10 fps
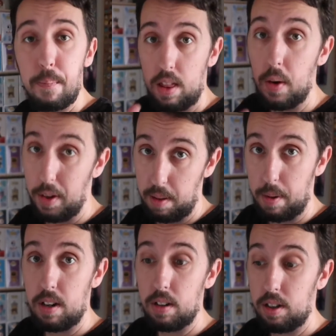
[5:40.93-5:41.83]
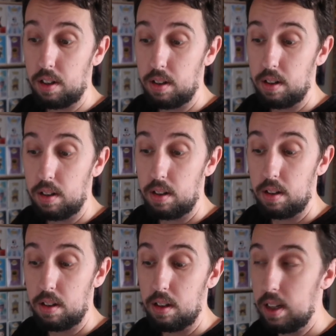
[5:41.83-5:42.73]
they're in the box.
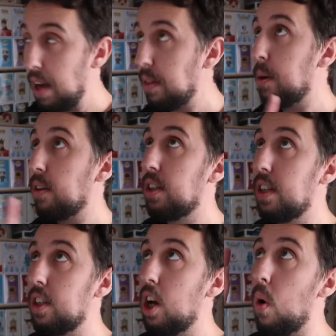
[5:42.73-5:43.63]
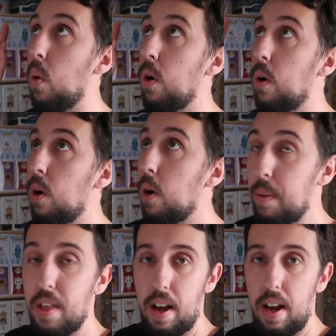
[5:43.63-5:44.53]
Now the box needs to go
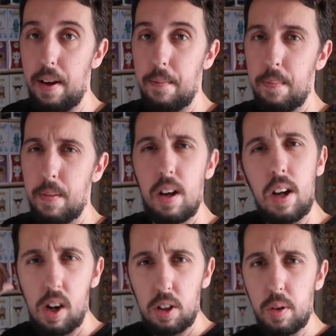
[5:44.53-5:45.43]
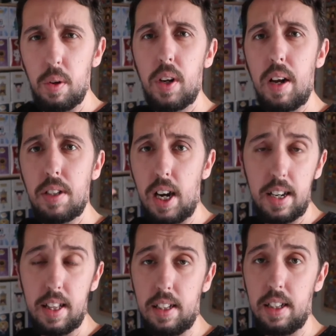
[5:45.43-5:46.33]
up there. Also, look how
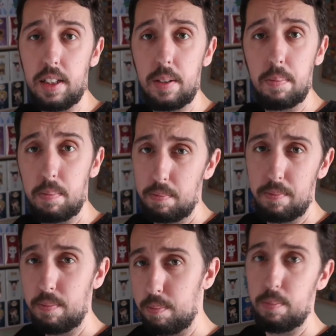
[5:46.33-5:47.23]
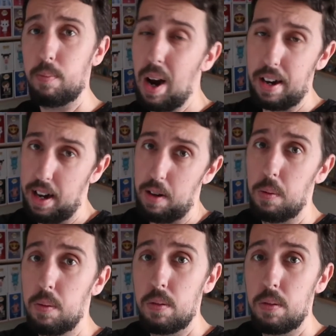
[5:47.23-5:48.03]
tidy this is right now.